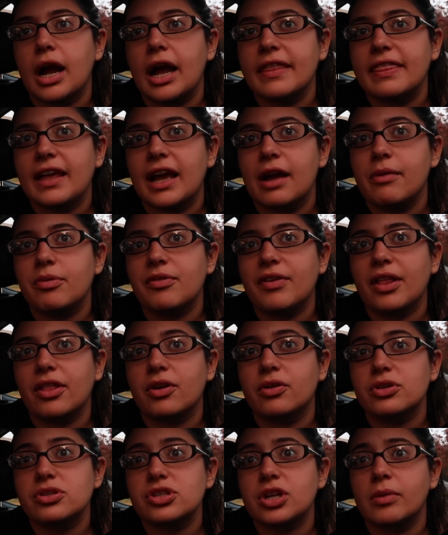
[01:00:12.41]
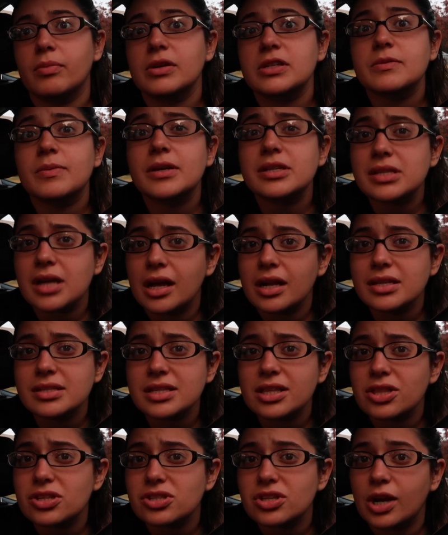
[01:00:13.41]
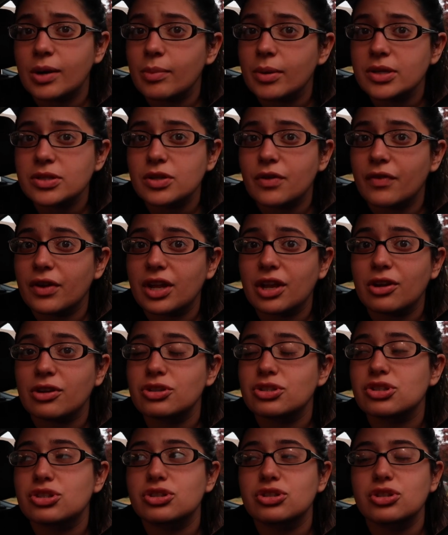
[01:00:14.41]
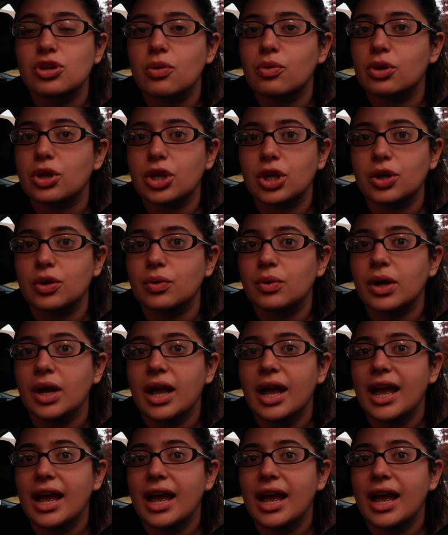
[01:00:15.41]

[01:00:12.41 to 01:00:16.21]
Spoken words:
I think I would rather go to Starbucks, because honestly the Starbucks over here is so cute